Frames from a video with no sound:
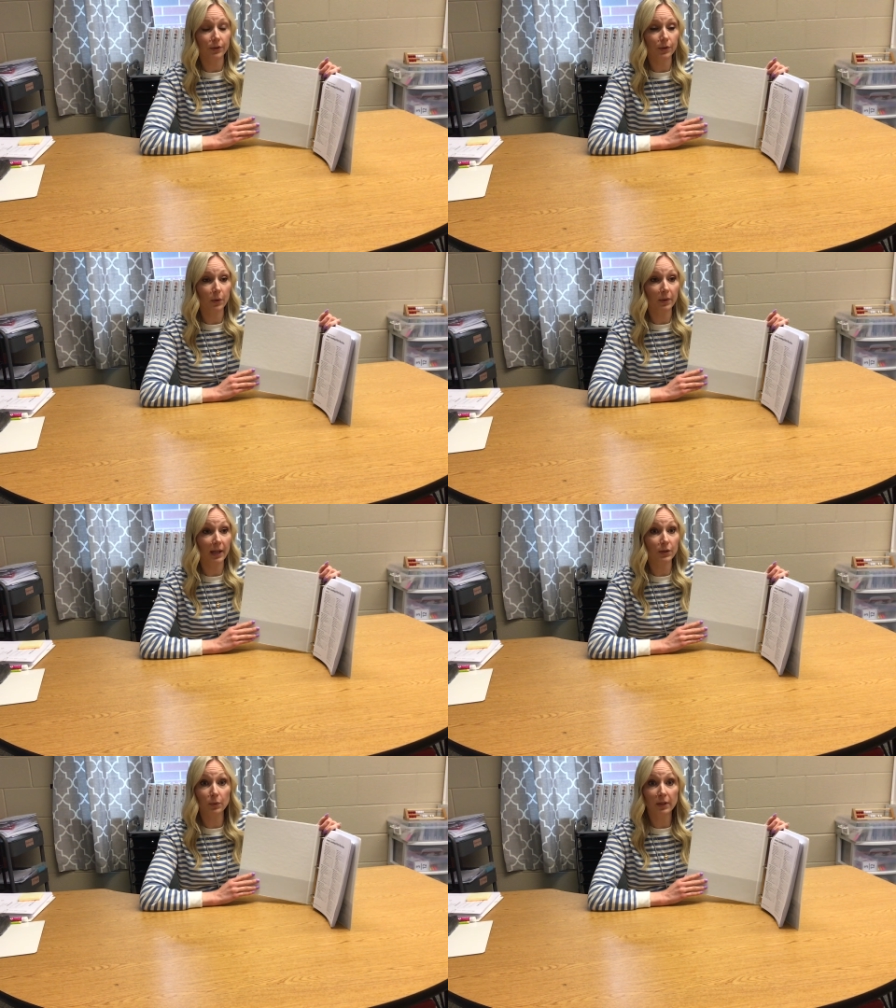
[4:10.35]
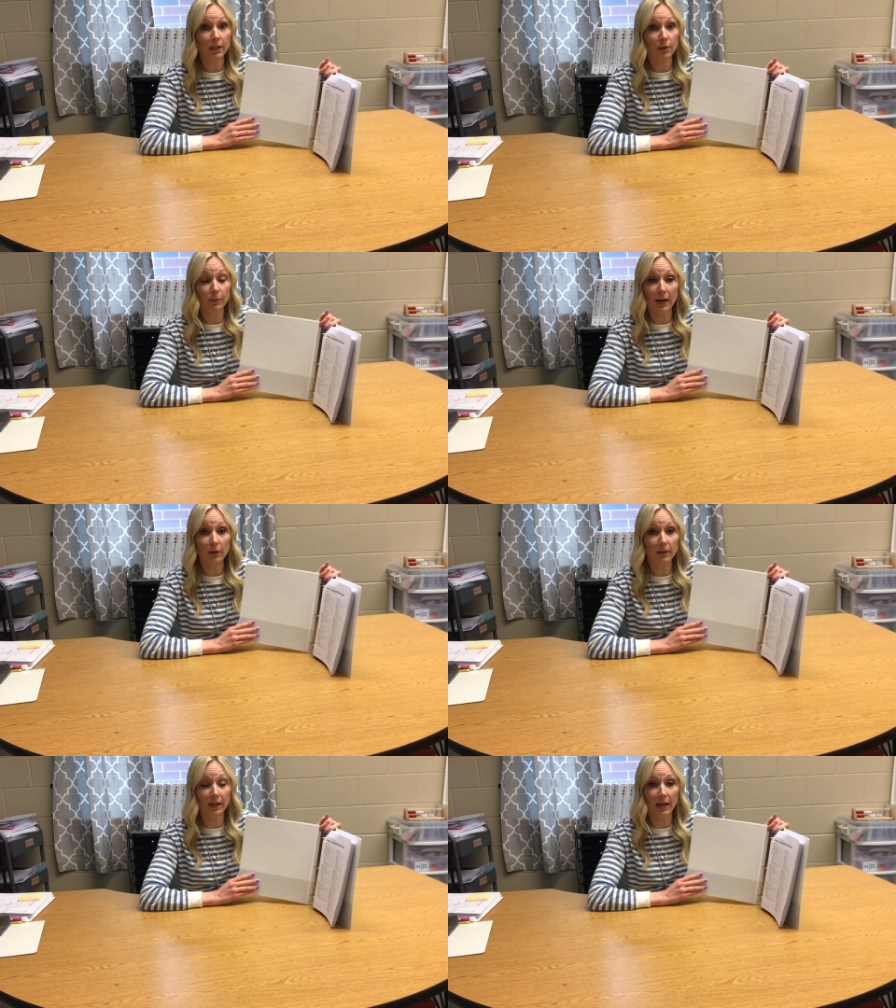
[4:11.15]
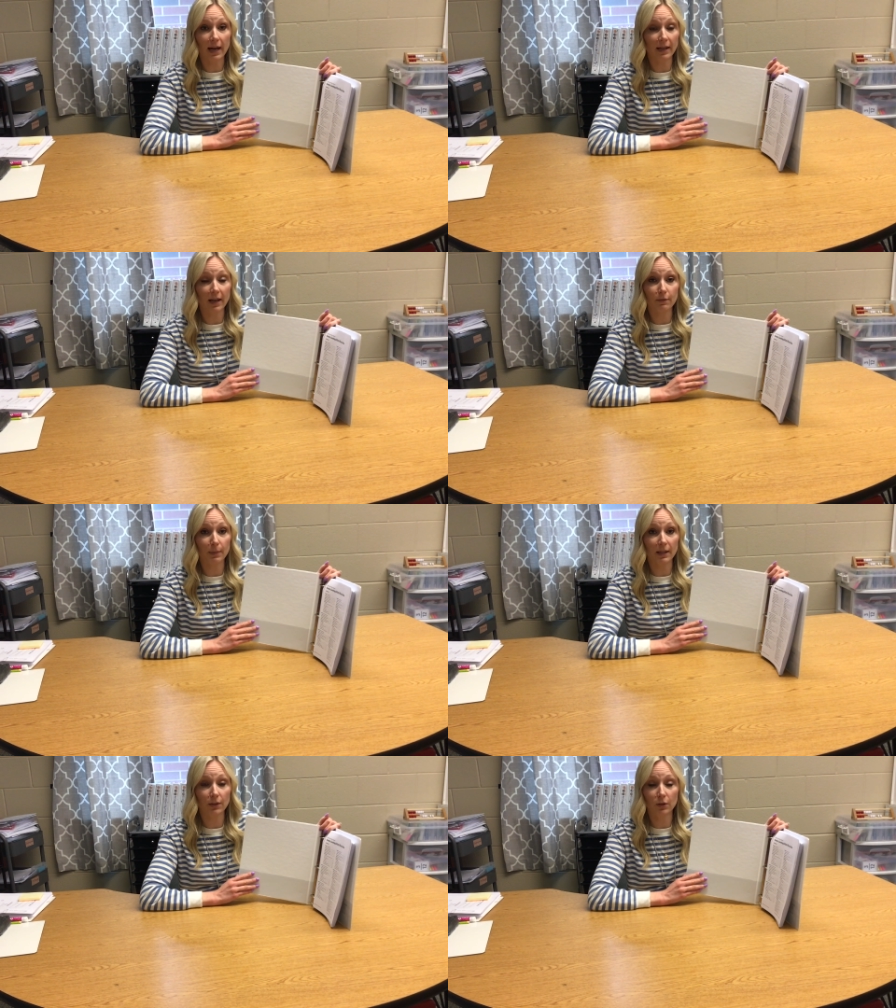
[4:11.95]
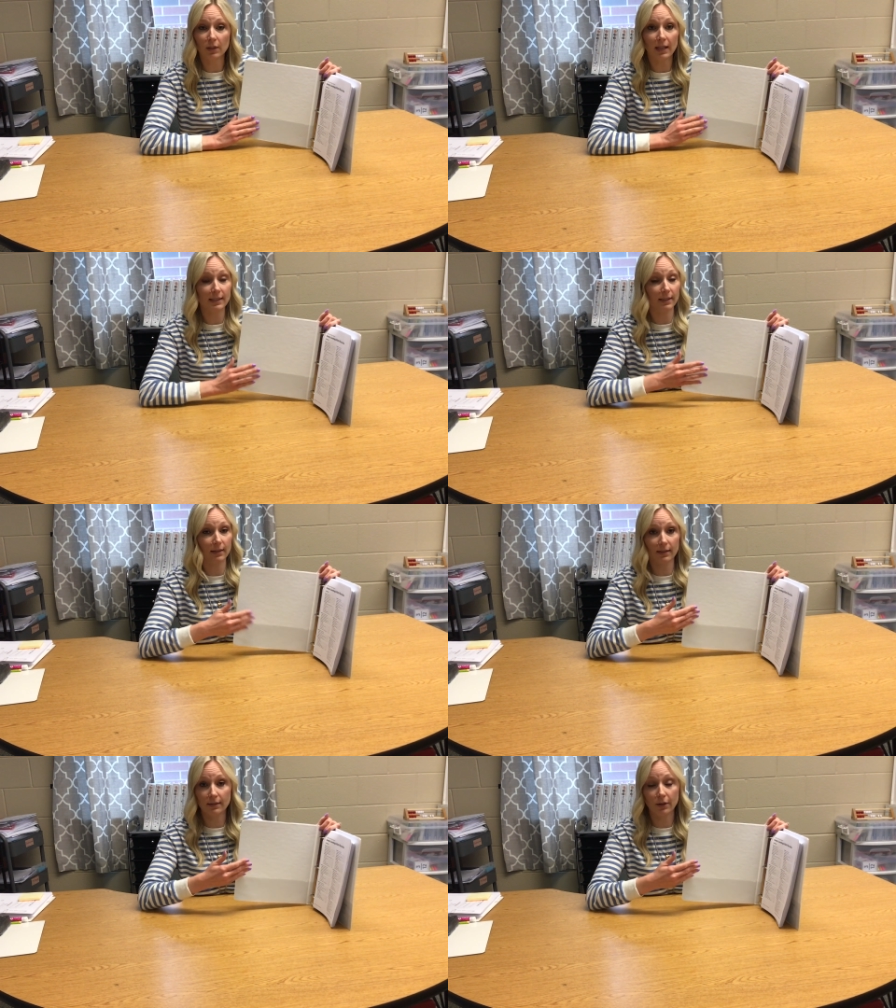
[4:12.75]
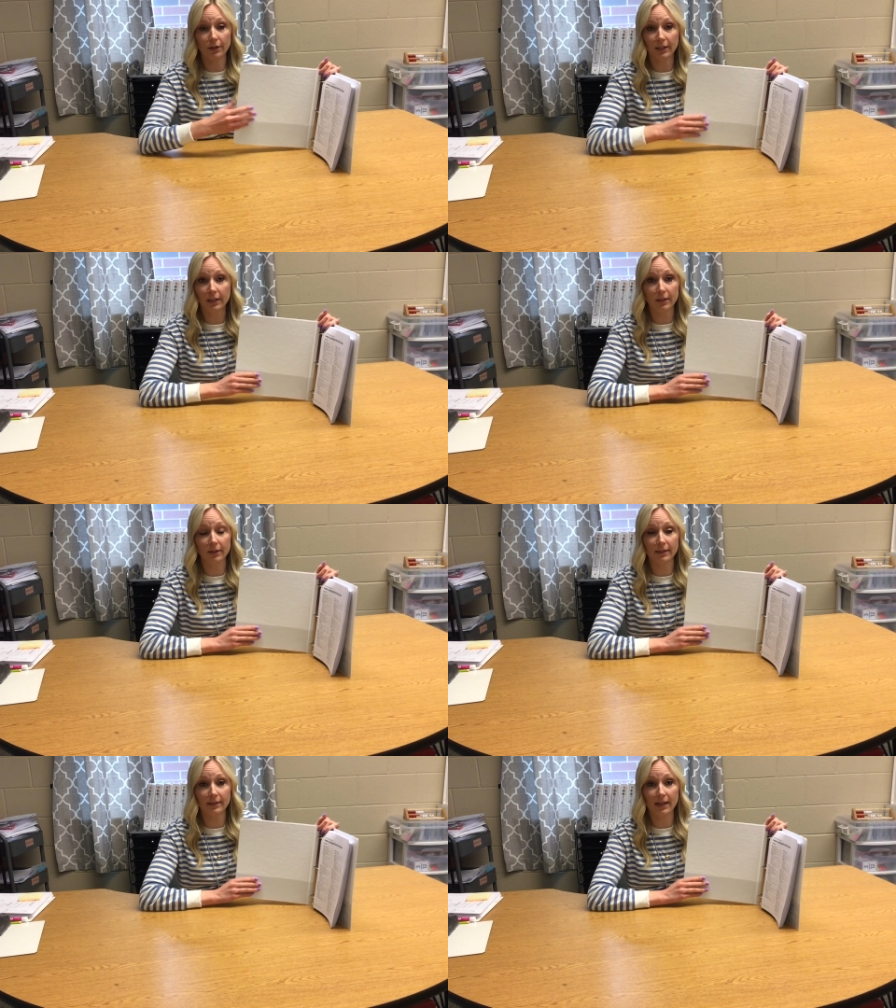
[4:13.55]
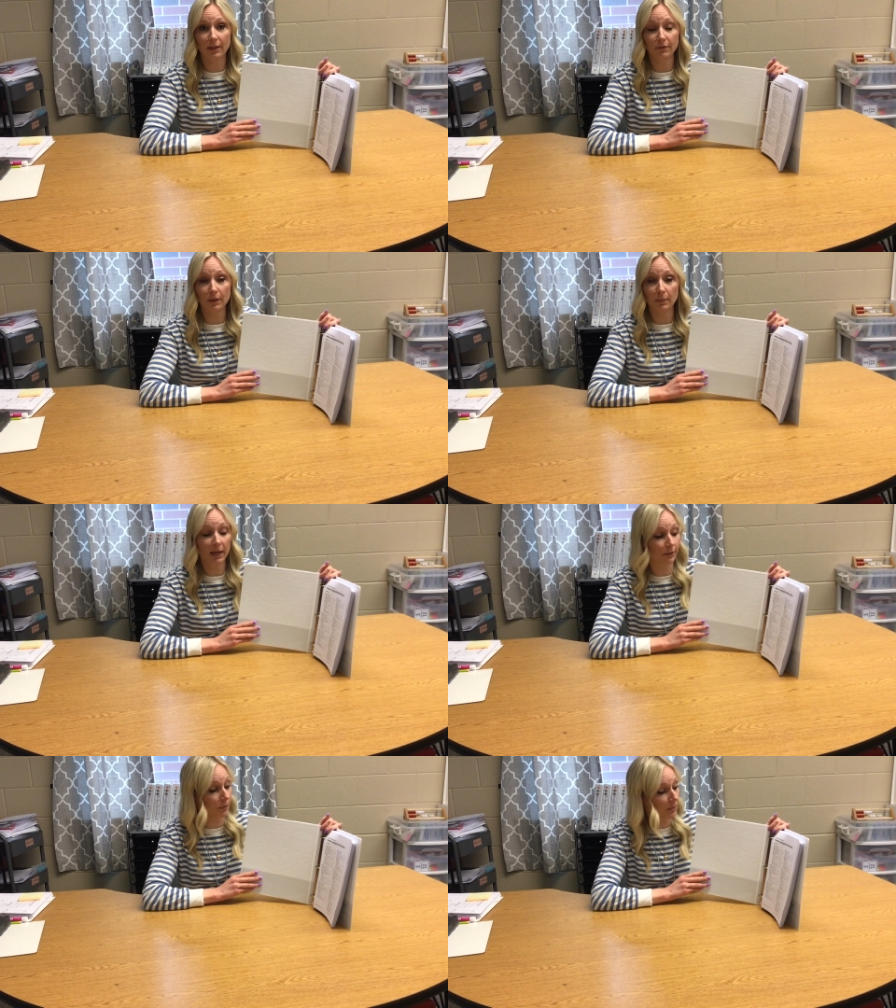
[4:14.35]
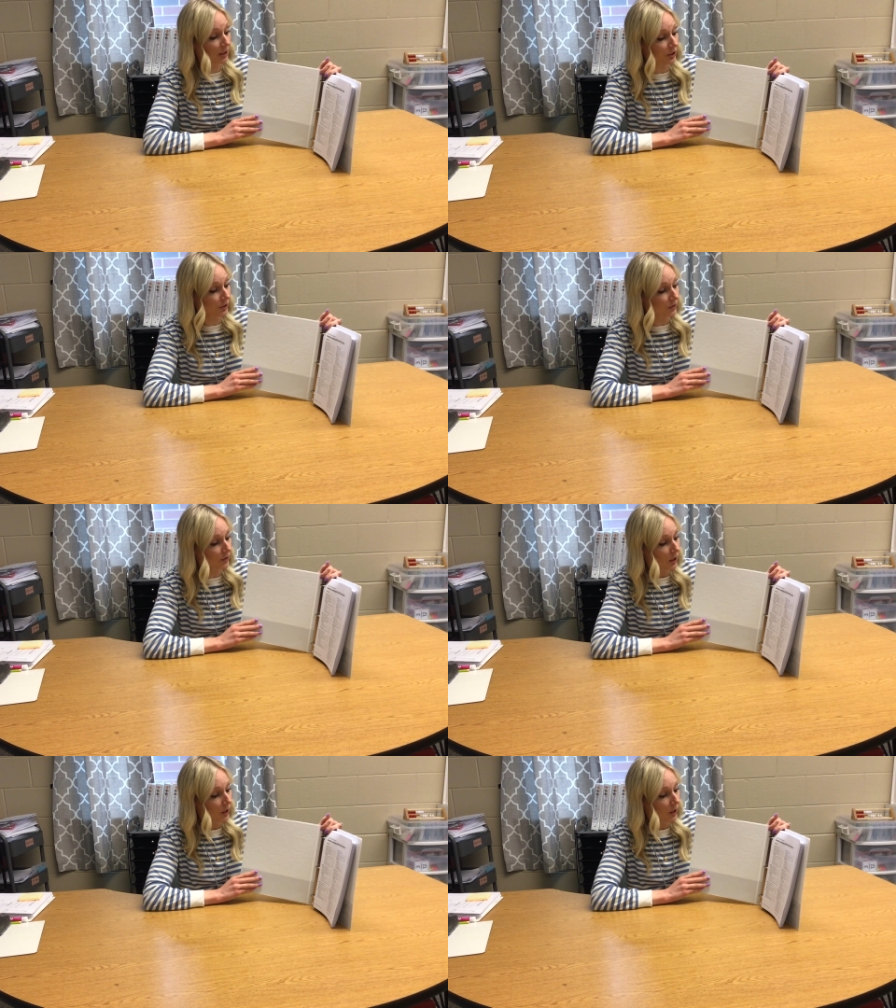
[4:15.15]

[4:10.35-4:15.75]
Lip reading: So that's really the route that I have been utilizing this all year, is that feedback from teachers.